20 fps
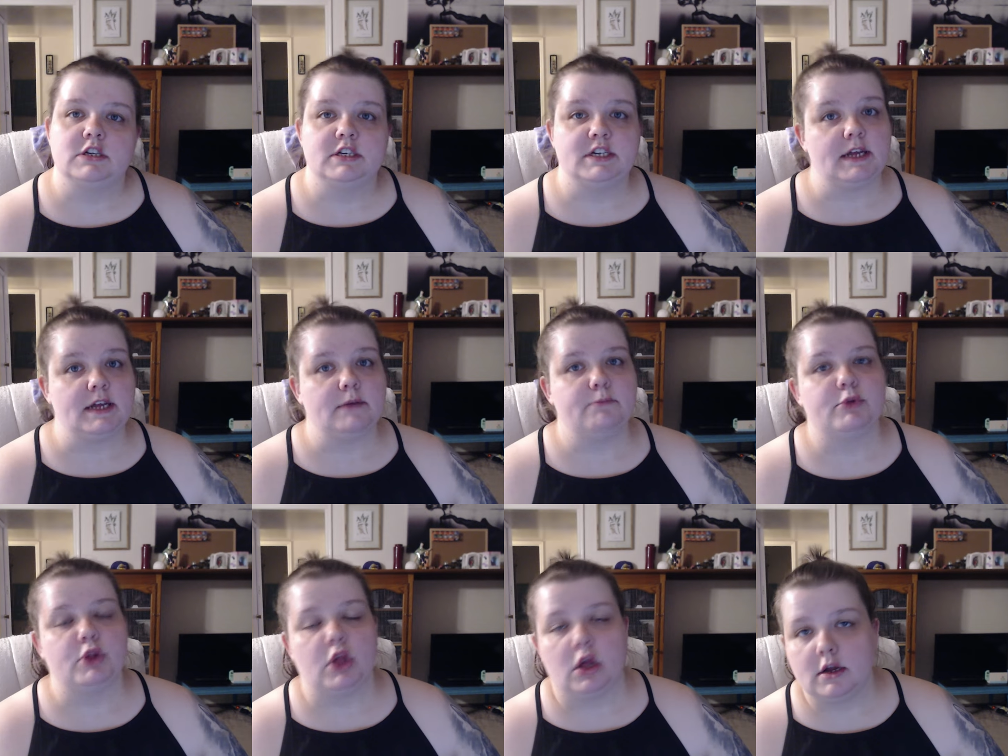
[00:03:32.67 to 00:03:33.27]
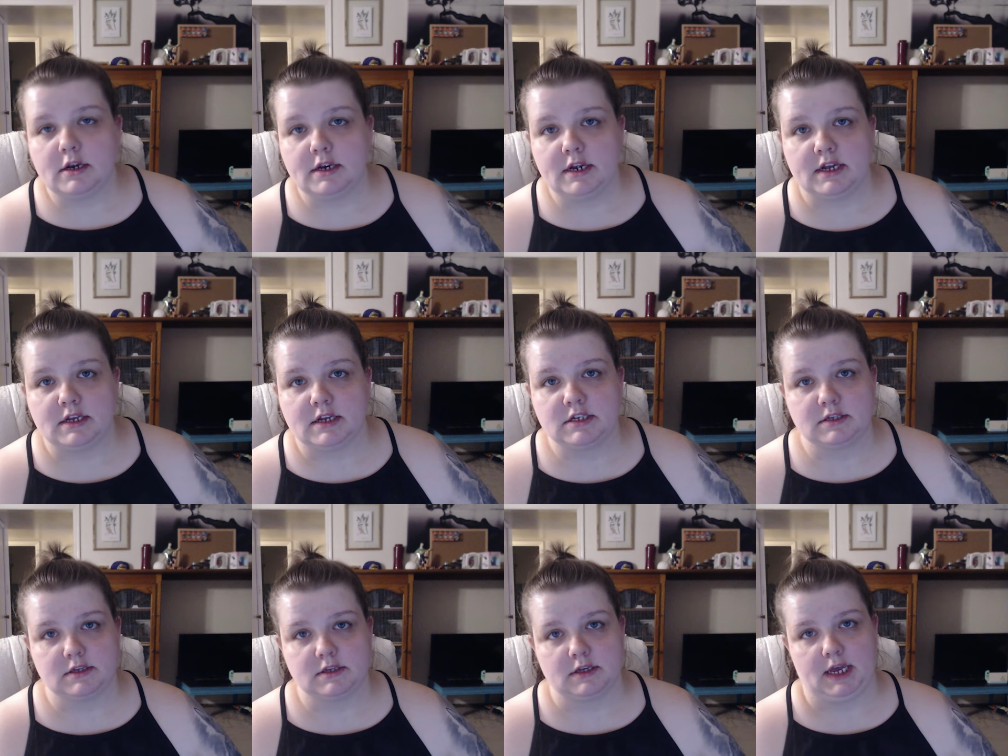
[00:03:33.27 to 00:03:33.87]
tea blondie
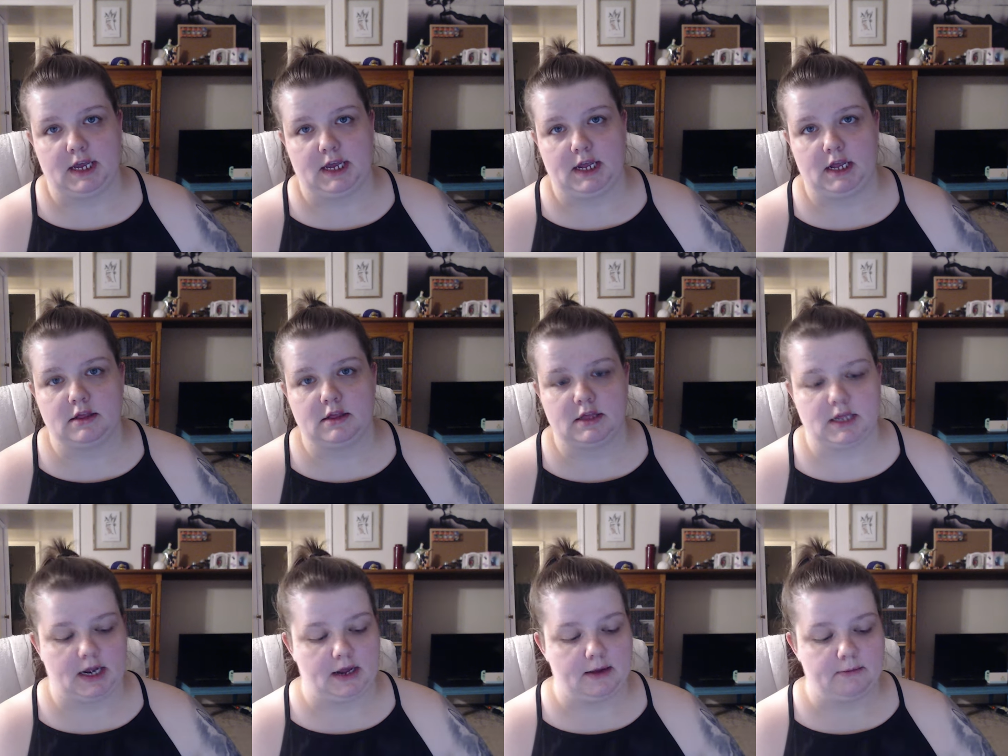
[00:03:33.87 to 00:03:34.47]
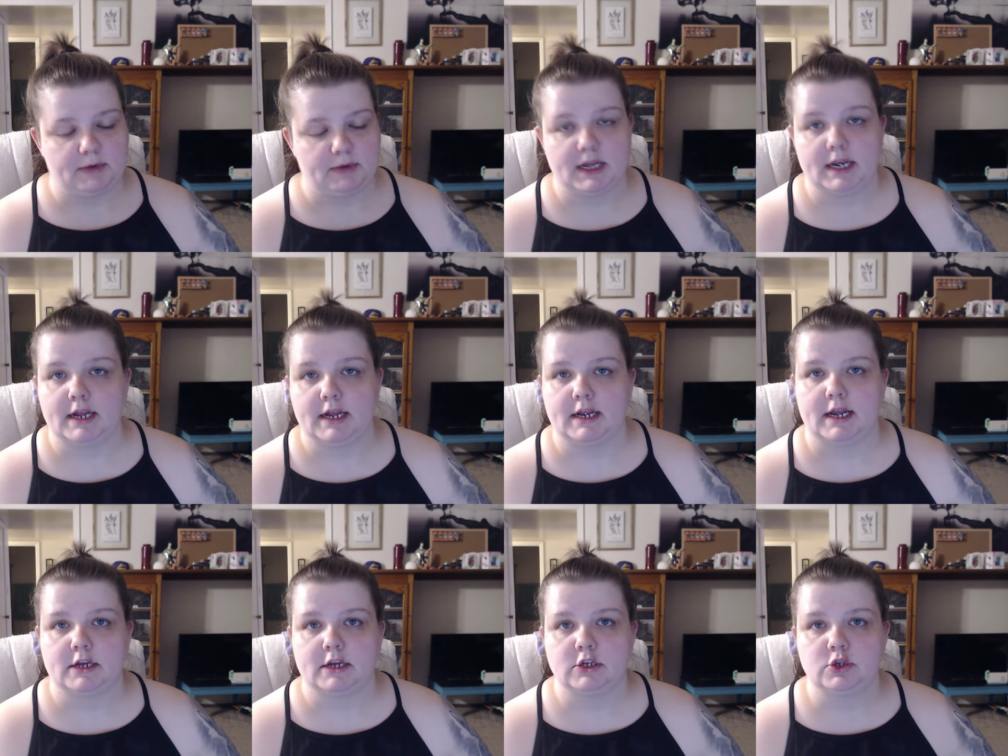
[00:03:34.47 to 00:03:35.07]
sling that I'm
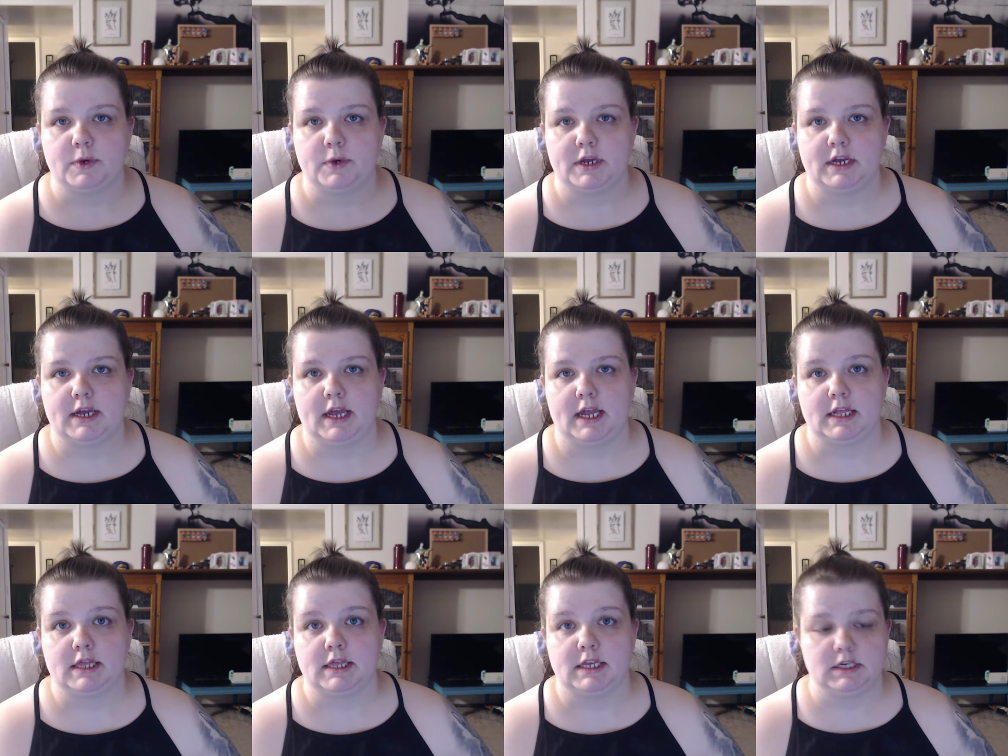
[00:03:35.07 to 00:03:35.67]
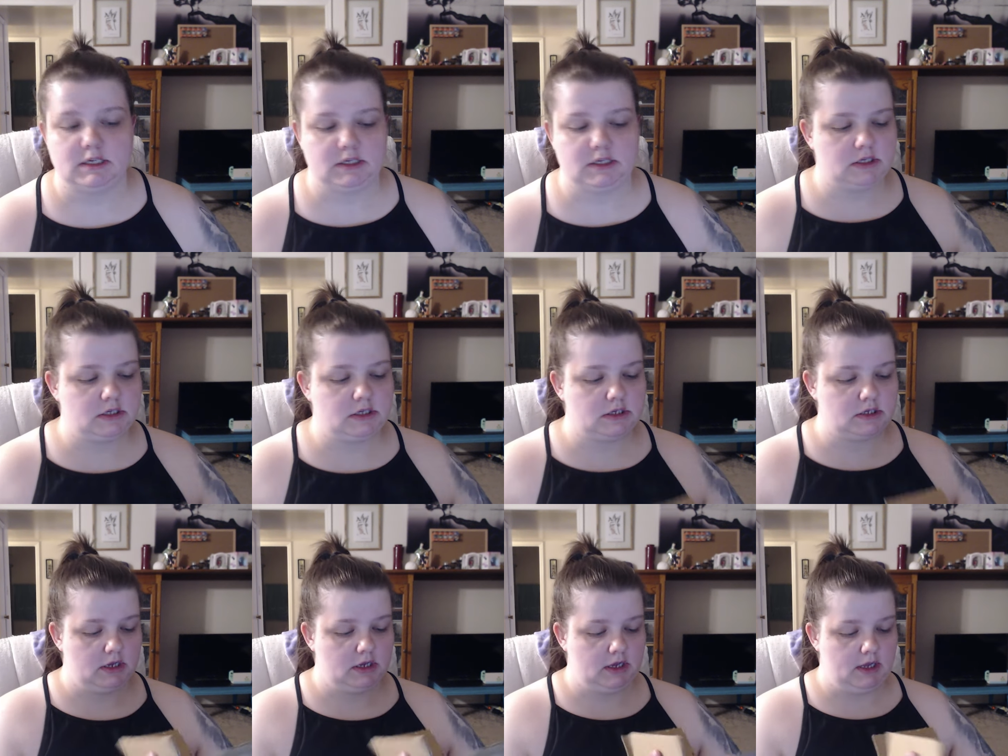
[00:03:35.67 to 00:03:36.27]
getting next week in
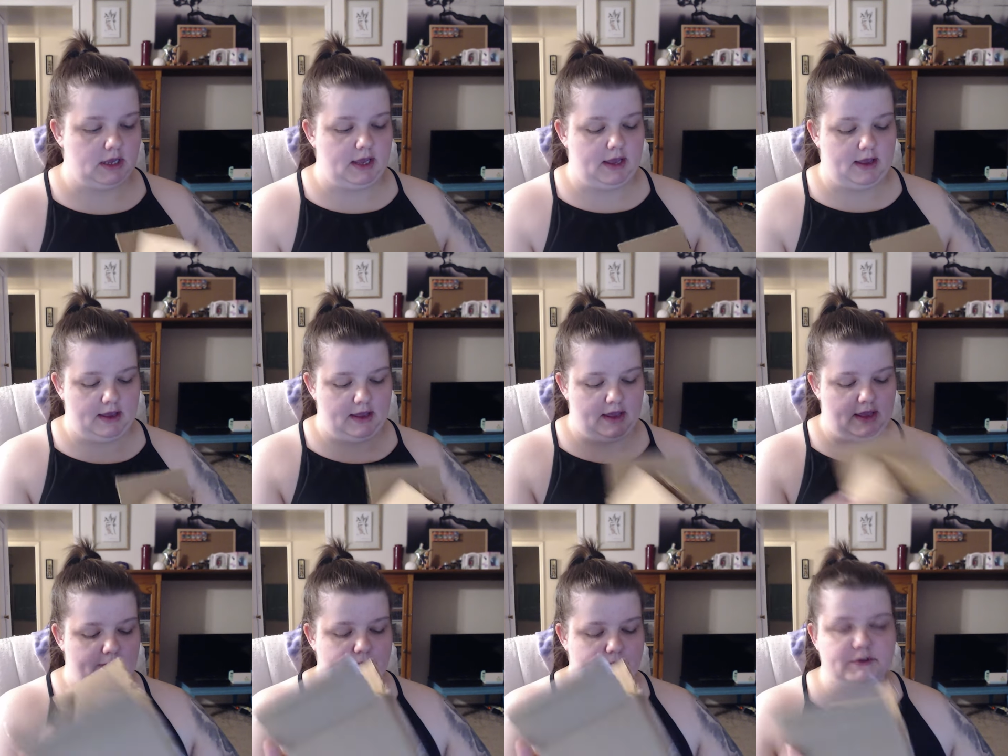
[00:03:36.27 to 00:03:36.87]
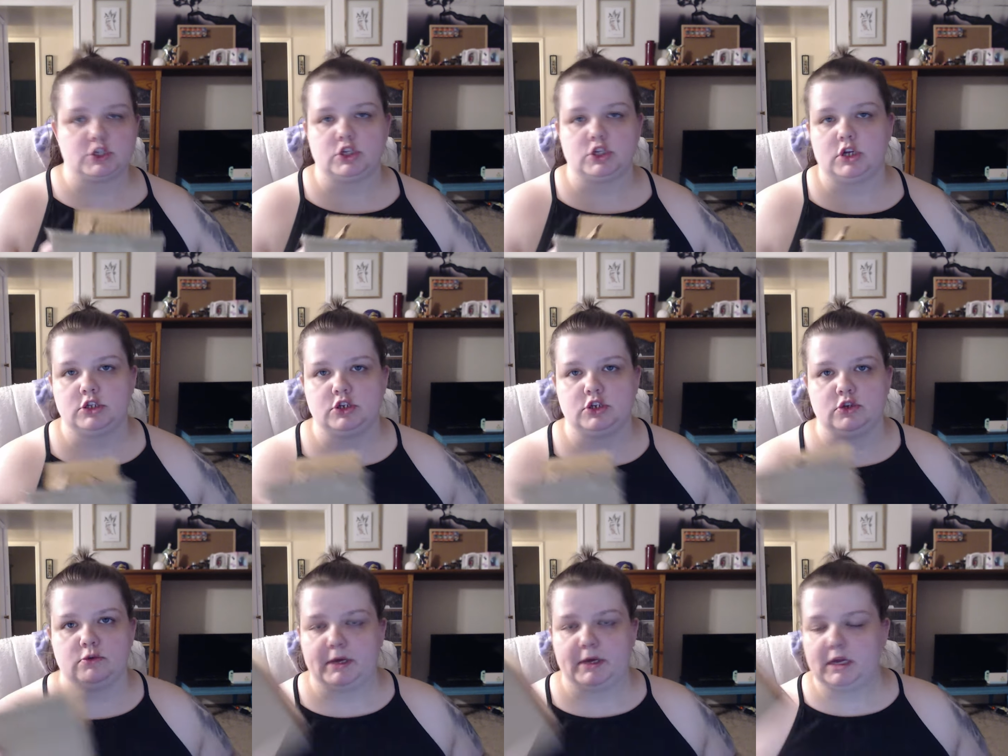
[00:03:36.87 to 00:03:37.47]
this, if it's
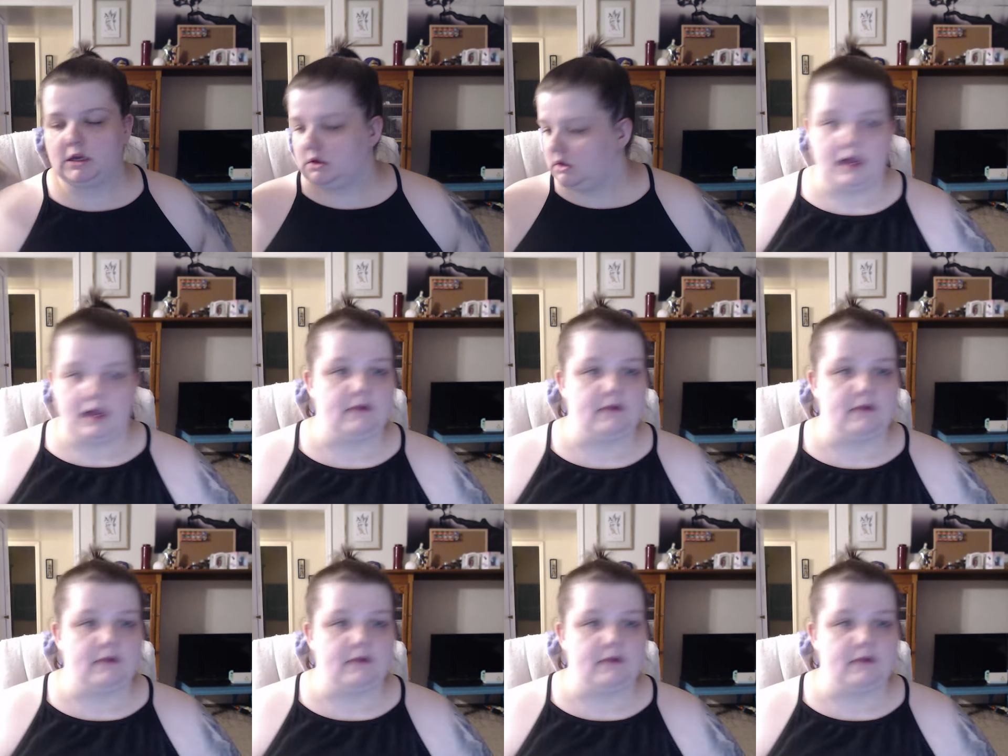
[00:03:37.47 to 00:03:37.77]
not too big.